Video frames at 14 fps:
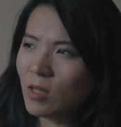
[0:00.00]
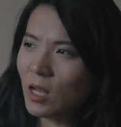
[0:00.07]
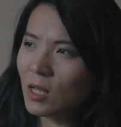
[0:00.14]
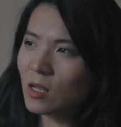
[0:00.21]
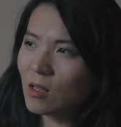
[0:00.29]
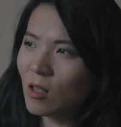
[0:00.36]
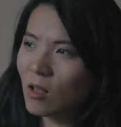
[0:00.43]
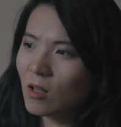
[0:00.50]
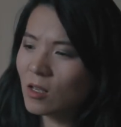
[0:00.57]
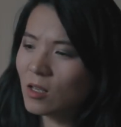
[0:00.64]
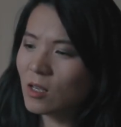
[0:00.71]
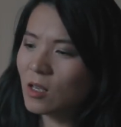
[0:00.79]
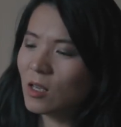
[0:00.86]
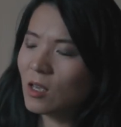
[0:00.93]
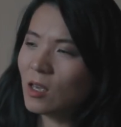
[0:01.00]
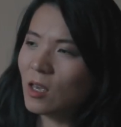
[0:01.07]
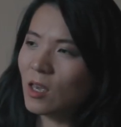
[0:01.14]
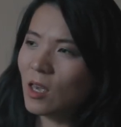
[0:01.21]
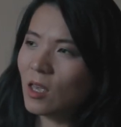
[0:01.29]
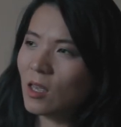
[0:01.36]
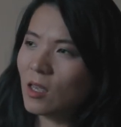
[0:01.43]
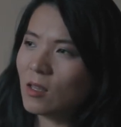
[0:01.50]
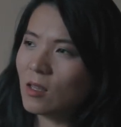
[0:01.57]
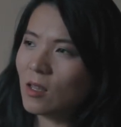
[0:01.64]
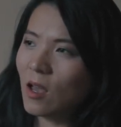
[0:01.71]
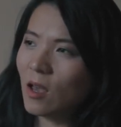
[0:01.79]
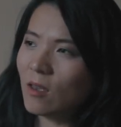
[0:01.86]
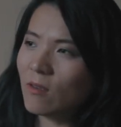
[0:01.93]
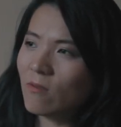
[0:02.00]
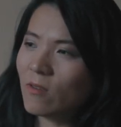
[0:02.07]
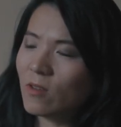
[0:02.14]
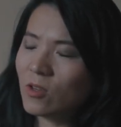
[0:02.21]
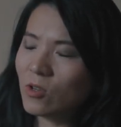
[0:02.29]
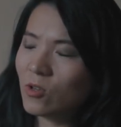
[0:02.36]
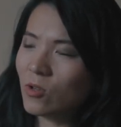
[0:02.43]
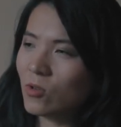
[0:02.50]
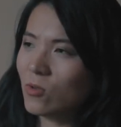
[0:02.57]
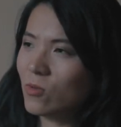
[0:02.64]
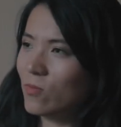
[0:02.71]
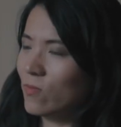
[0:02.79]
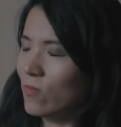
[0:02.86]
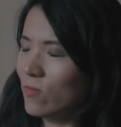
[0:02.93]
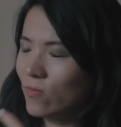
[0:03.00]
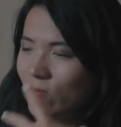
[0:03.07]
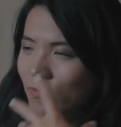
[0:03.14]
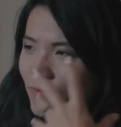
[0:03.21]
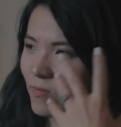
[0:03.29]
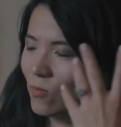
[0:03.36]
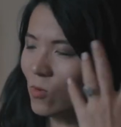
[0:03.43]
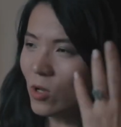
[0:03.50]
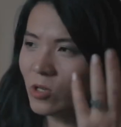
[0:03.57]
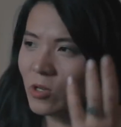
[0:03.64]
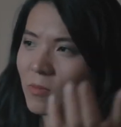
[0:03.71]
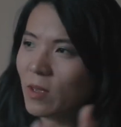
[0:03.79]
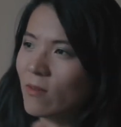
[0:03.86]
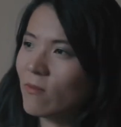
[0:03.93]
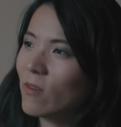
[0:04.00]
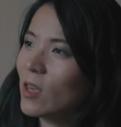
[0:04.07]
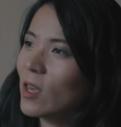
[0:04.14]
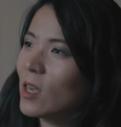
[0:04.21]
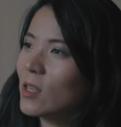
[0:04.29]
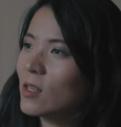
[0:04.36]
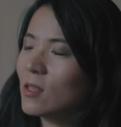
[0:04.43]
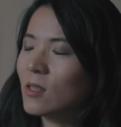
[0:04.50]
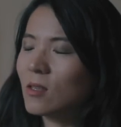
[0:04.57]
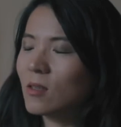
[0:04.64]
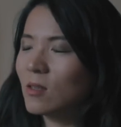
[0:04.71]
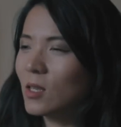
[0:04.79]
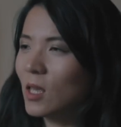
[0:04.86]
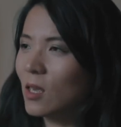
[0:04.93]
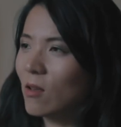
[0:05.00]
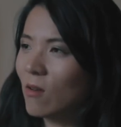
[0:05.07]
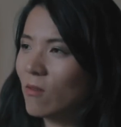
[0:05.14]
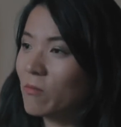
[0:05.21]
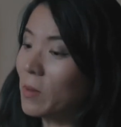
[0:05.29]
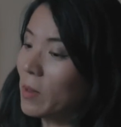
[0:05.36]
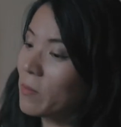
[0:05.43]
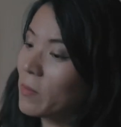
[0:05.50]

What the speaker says: 9 o'clock, and I finish washing my face, taking off my